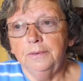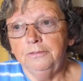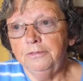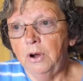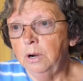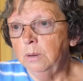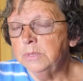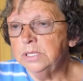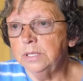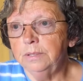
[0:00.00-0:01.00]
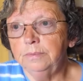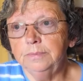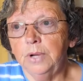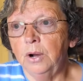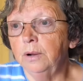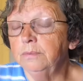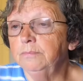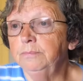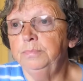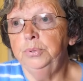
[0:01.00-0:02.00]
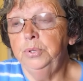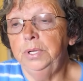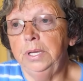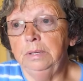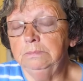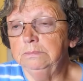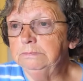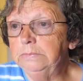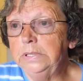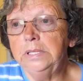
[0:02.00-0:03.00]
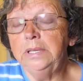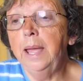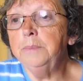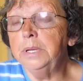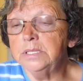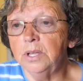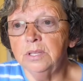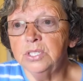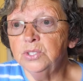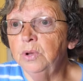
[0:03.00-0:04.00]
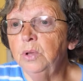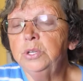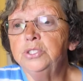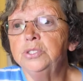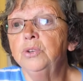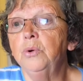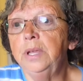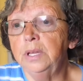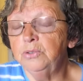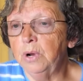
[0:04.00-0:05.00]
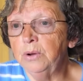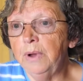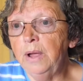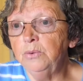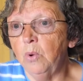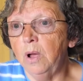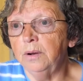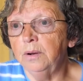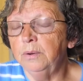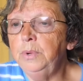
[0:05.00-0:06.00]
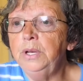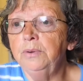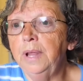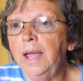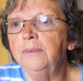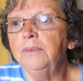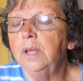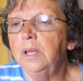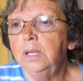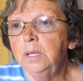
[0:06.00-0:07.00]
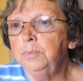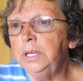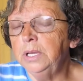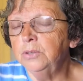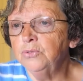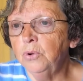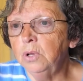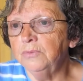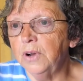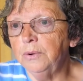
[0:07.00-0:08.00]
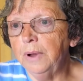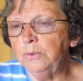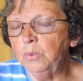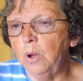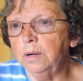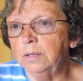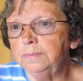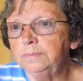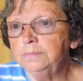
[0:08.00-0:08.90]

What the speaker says: farms are putting contaminants on the soil, which is going into our groundwater. We don't have complete control of our groundwater.